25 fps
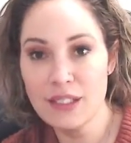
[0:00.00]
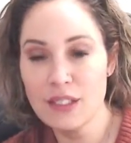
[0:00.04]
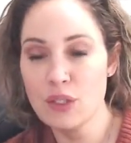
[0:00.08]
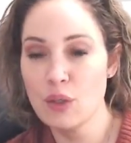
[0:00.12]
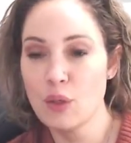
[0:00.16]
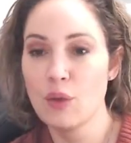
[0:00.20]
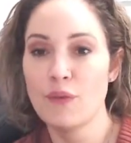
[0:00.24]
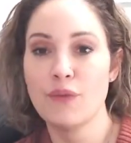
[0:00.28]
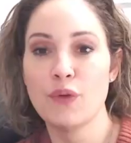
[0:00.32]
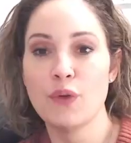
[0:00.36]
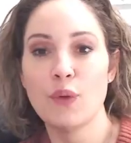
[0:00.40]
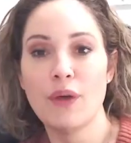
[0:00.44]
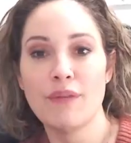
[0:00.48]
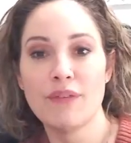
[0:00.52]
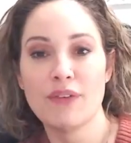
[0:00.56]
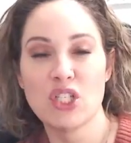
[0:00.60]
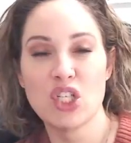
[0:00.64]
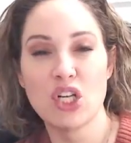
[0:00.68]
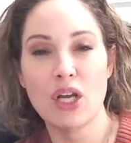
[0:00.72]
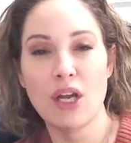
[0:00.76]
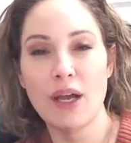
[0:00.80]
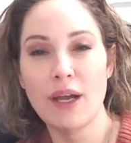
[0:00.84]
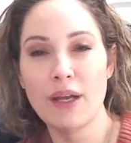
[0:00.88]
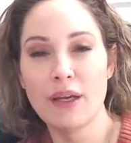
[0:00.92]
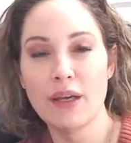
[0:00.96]
So if you have a
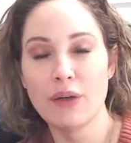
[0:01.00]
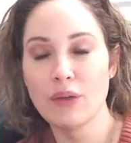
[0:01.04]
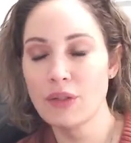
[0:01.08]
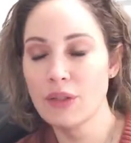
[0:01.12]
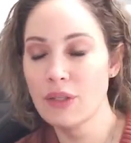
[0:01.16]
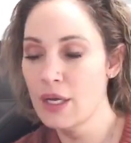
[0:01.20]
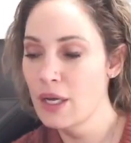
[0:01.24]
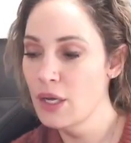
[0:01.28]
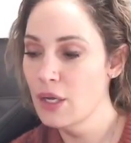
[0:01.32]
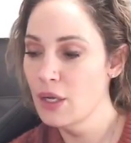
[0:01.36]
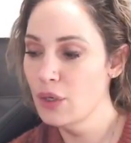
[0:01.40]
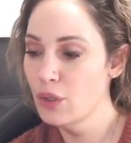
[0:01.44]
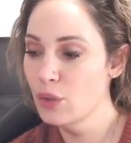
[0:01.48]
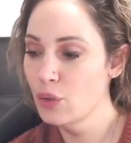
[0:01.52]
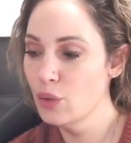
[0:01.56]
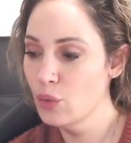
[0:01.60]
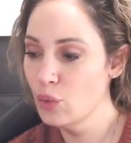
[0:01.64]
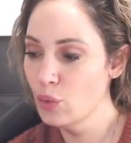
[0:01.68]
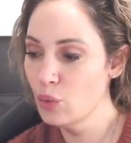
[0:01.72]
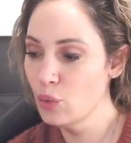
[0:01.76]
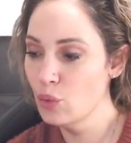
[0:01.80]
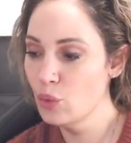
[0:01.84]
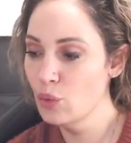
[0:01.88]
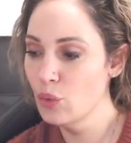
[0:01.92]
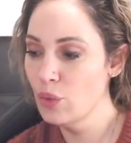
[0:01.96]
child
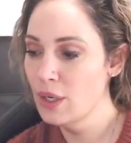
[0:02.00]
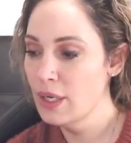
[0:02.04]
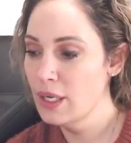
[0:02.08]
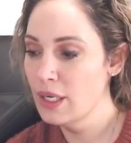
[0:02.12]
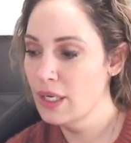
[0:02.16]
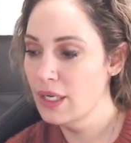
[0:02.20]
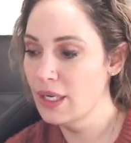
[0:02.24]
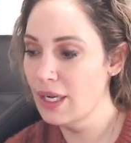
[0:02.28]
who,